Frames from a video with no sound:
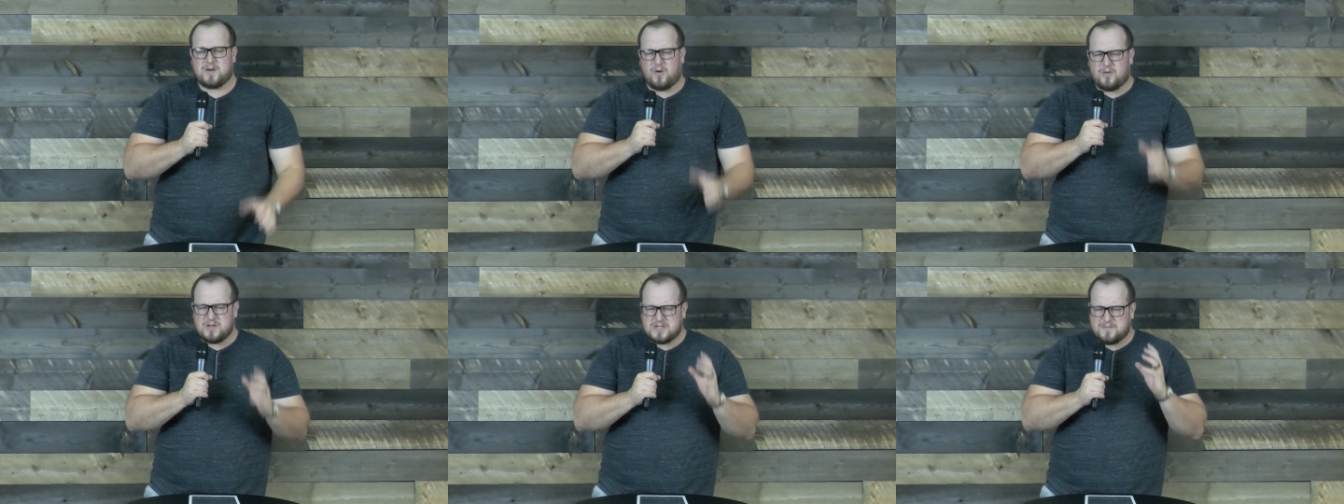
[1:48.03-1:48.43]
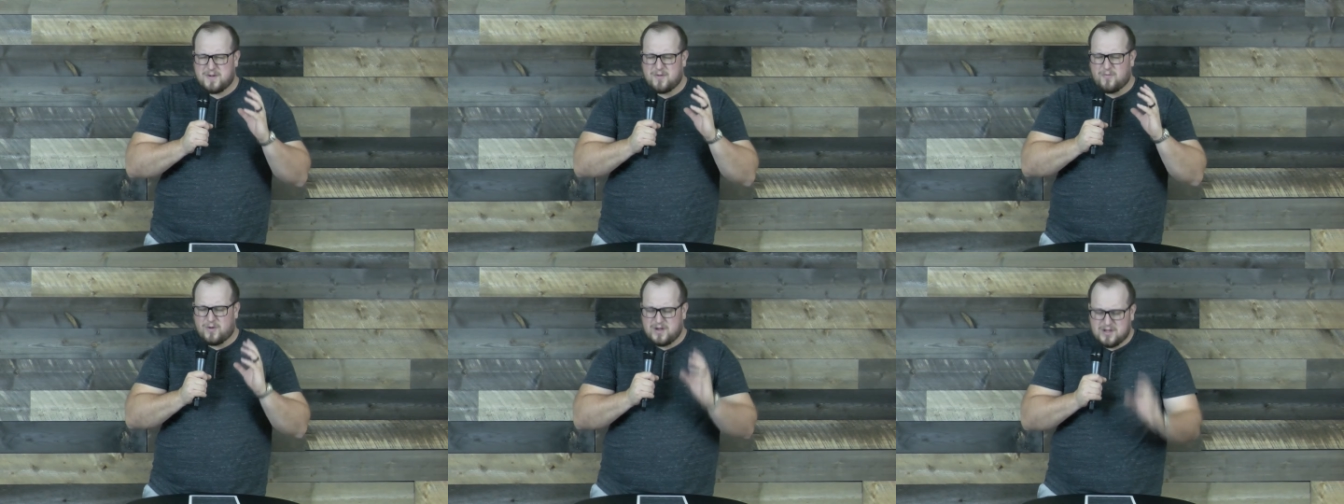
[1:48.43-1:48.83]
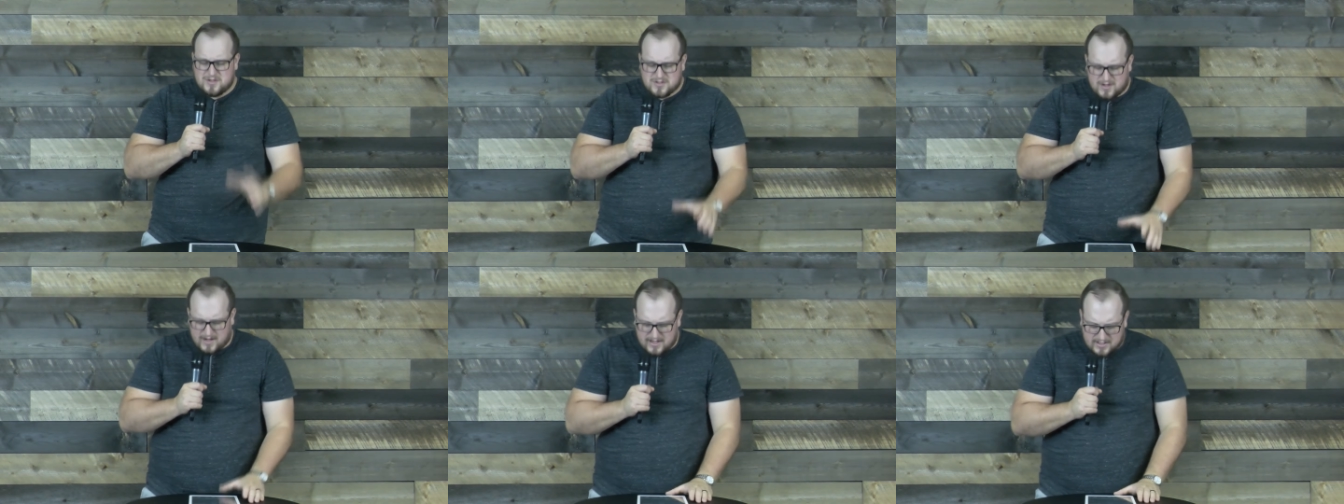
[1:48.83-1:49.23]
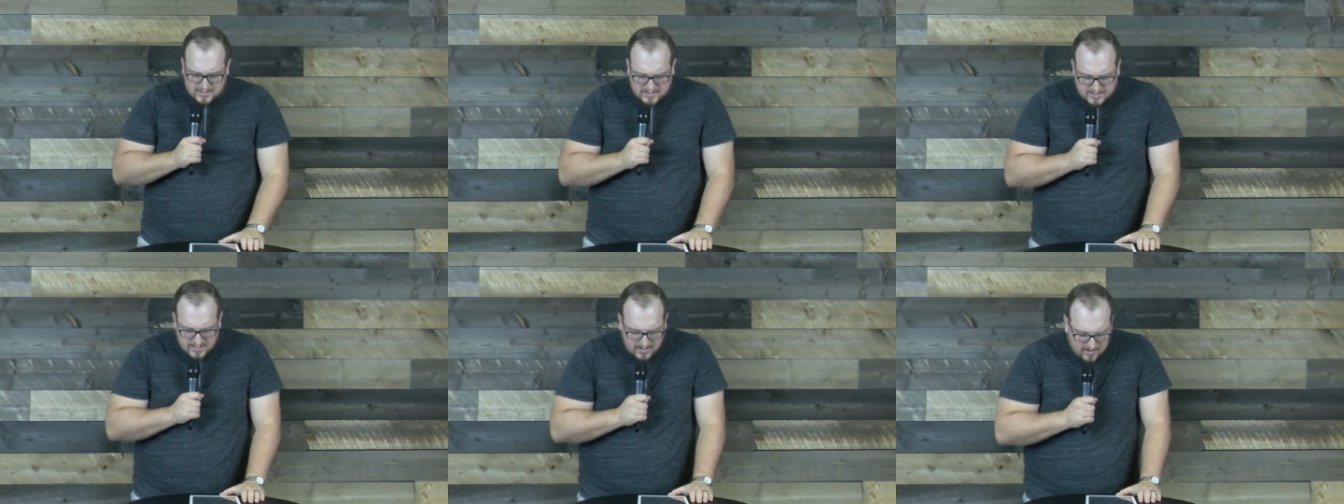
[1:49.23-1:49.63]
Holy Spirit, what are you trying to
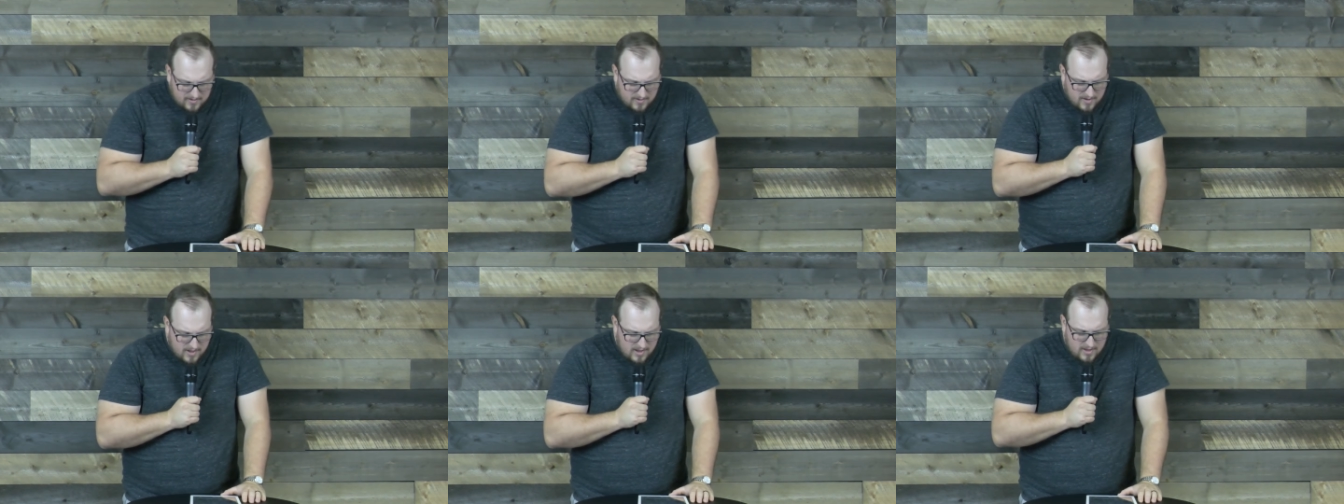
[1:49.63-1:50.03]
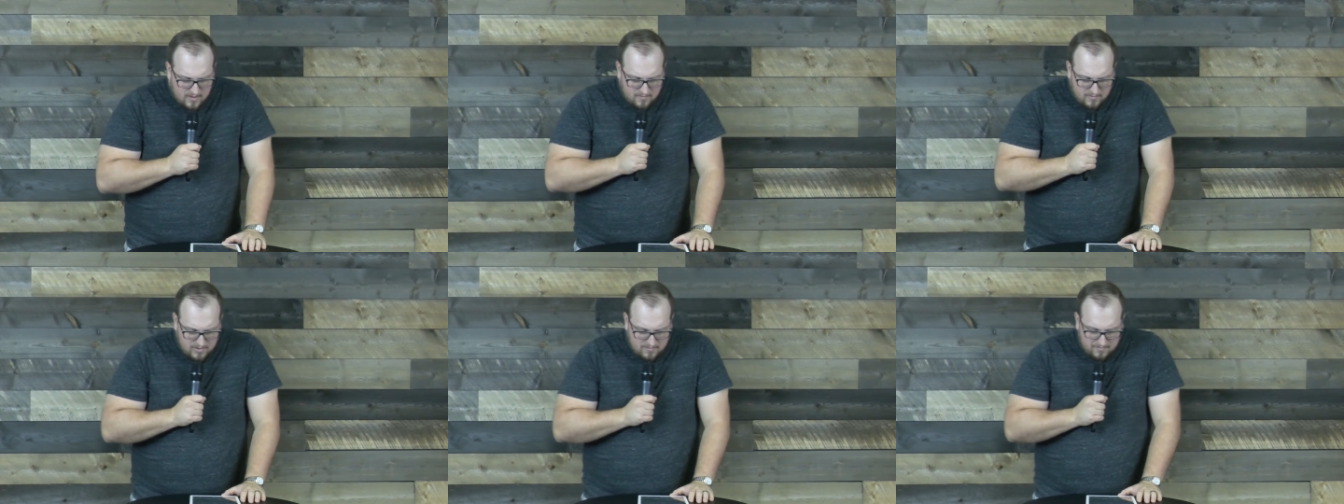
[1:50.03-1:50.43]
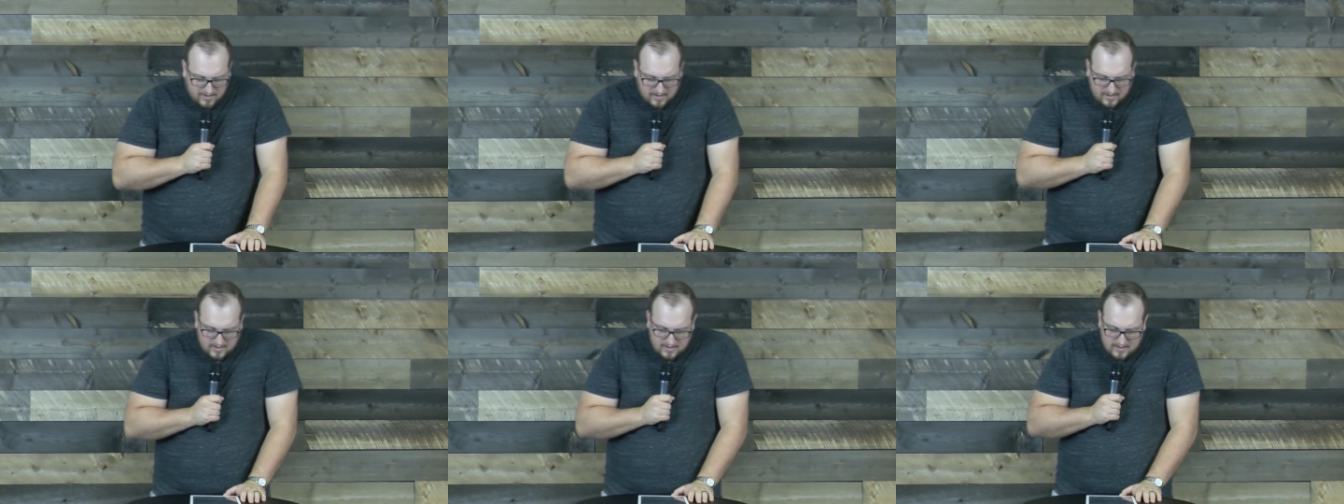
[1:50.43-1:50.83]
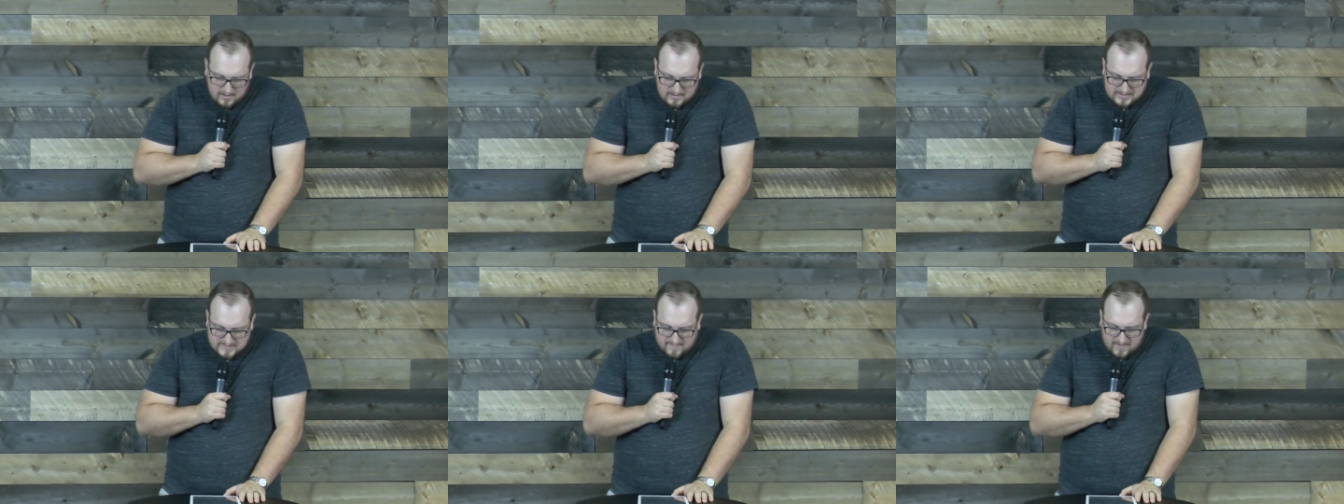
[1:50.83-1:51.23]
share with me
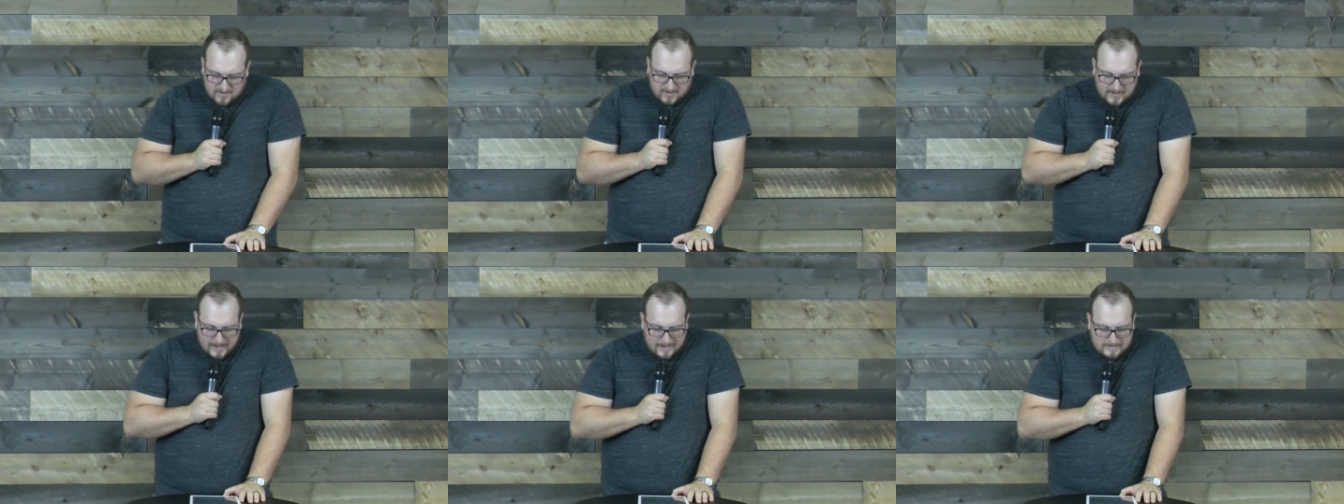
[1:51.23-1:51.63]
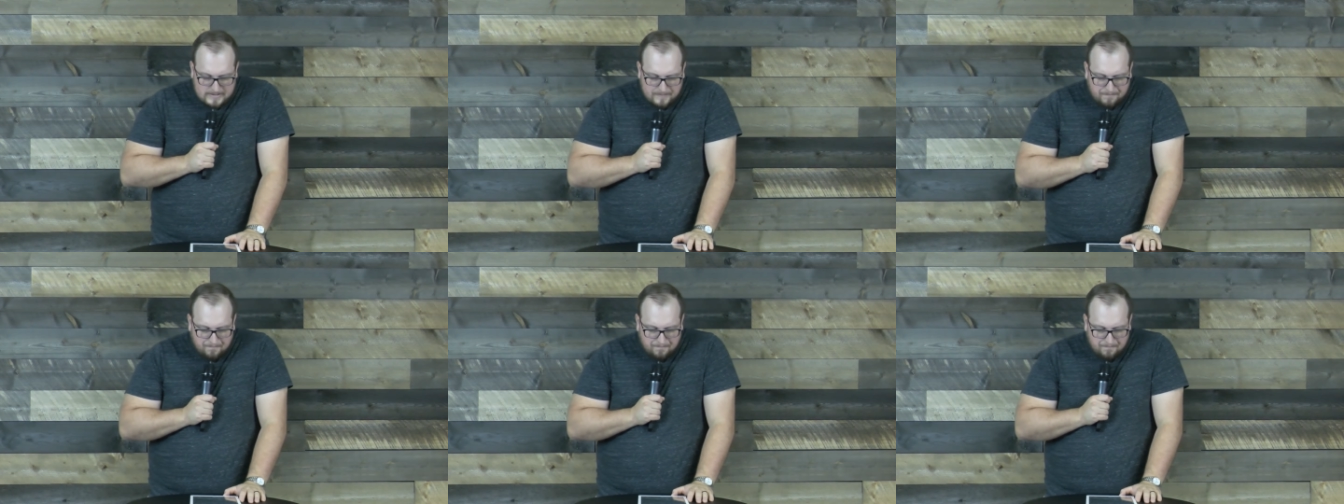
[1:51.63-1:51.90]
this very day?